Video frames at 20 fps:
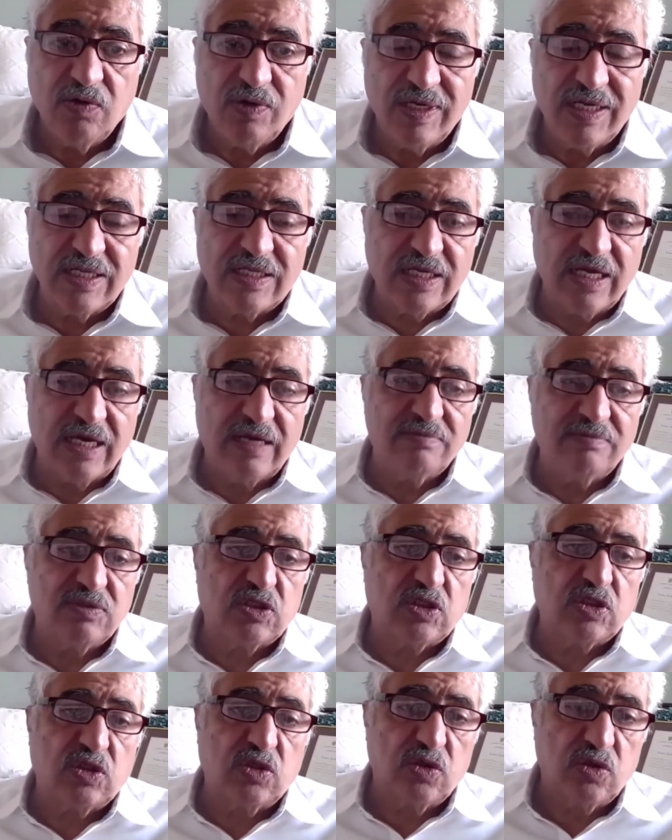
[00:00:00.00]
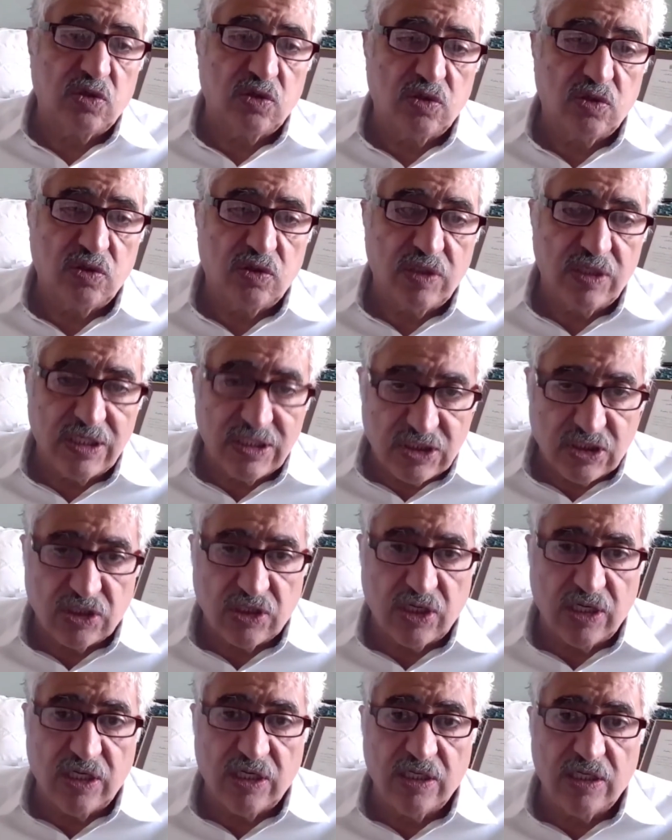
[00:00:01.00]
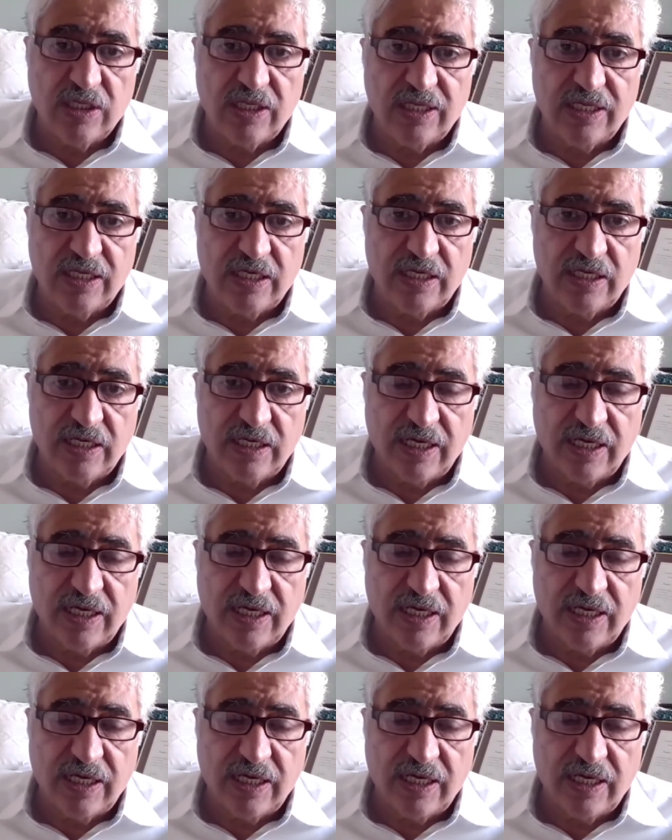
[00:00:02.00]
when it comes to Israel